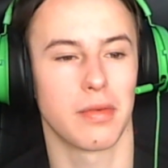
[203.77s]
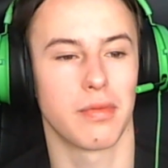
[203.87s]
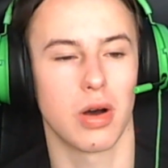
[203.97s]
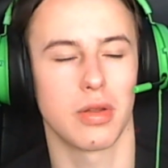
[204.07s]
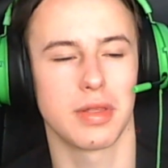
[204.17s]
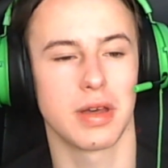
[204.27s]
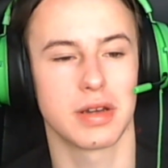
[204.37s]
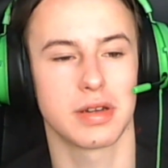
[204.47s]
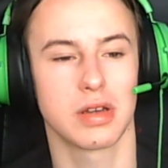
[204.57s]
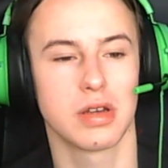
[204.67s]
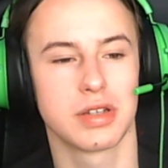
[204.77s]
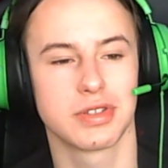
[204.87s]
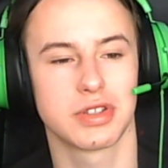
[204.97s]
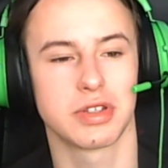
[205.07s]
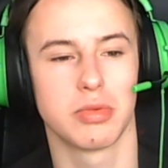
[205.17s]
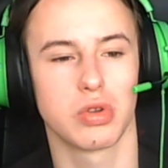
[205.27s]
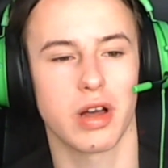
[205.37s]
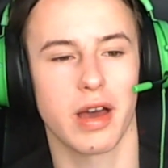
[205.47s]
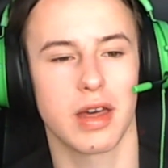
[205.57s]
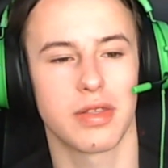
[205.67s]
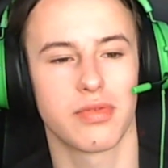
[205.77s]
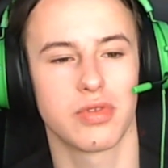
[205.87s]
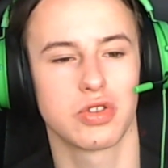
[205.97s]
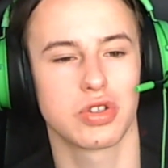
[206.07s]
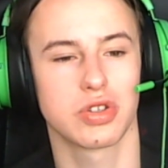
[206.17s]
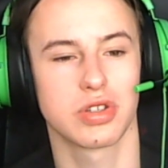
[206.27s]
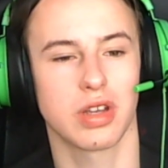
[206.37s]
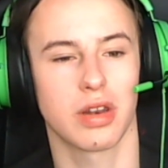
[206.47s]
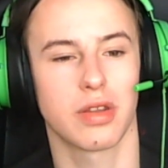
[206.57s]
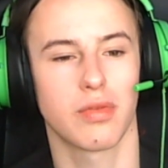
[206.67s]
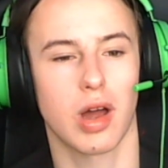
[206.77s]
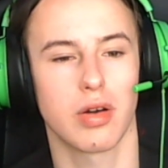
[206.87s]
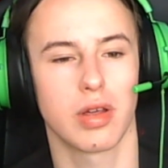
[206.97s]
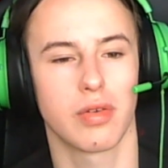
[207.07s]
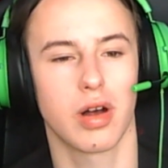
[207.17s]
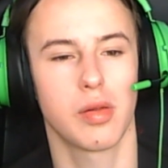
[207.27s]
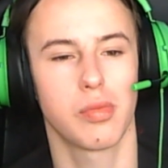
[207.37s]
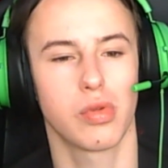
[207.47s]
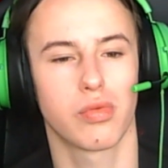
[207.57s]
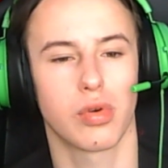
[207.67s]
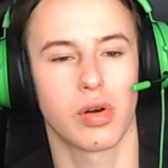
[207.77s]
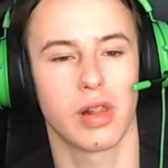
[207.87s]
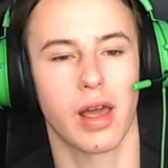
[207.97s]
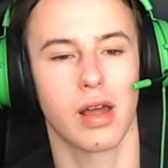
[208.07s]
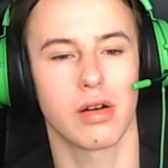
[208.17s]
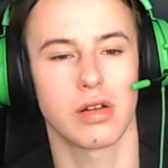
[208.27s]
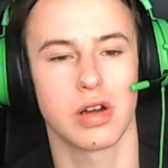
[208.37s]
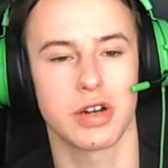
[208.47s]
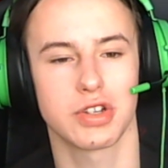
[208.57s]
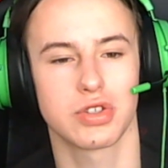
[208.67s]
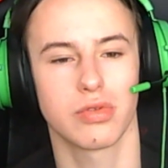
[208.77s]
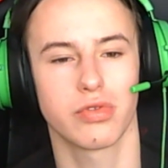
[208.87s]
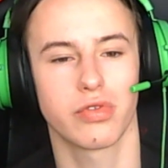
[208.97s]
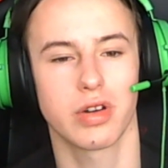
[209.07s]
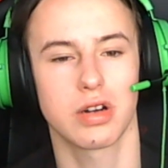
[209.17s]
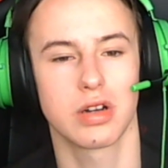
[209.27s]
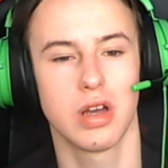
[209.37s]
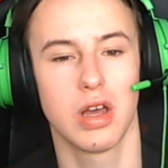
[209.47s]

found that Simula had features that were very helpful for large software